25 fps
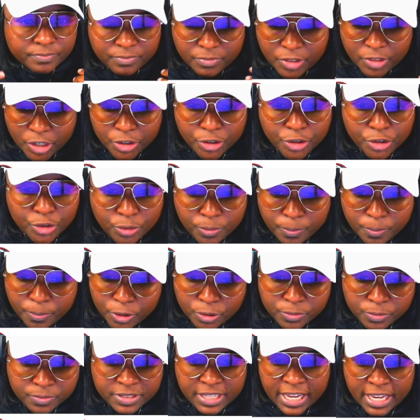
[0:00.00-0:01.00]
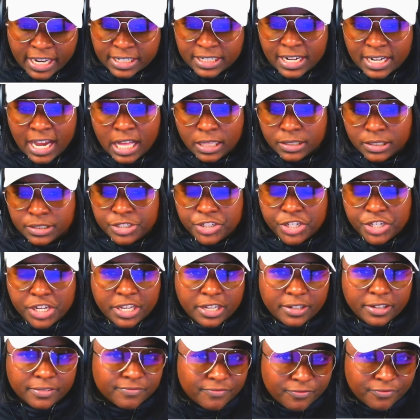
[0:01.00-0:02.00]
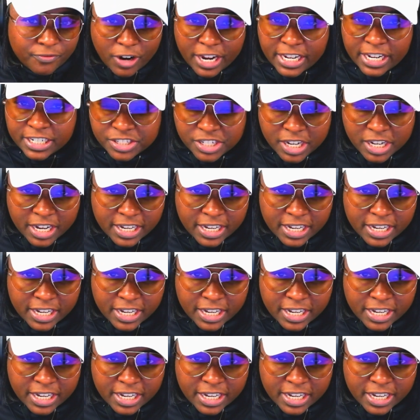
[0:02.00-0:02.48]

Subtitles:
new boom technology, franchise